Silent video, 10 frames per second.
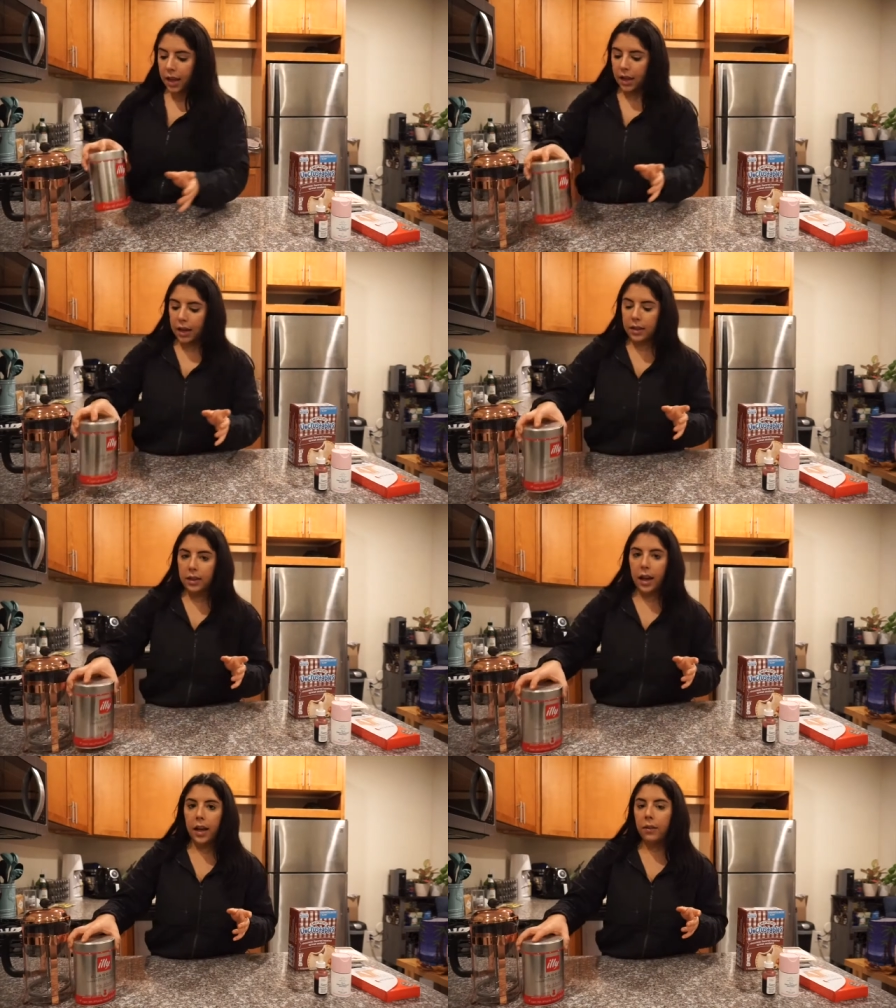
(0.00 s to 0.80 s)
then
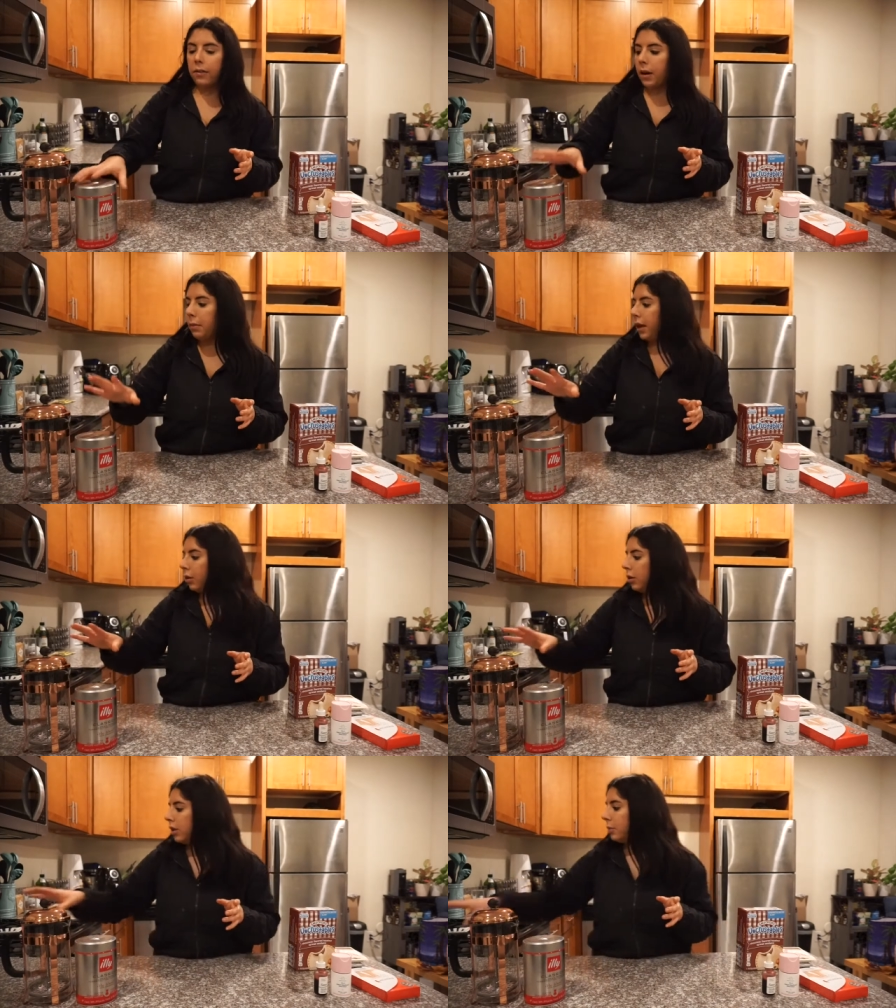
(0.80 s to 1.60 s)
aside from my
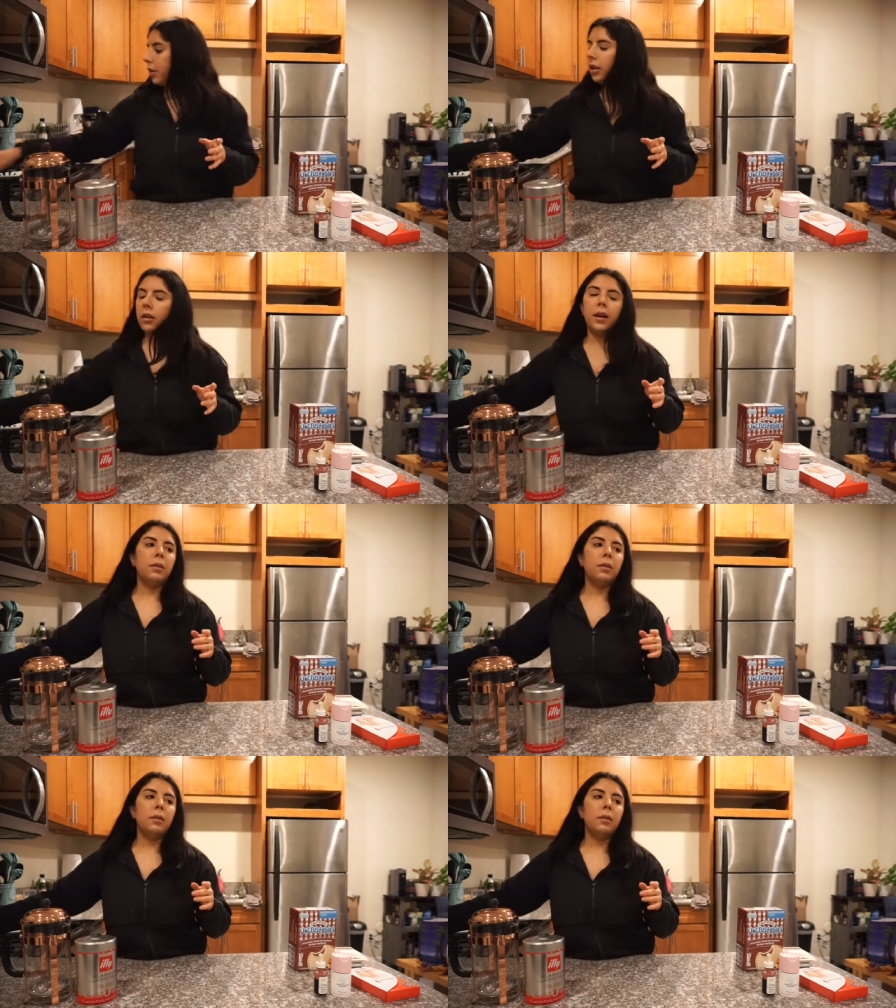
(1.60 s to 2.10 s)
cold brew,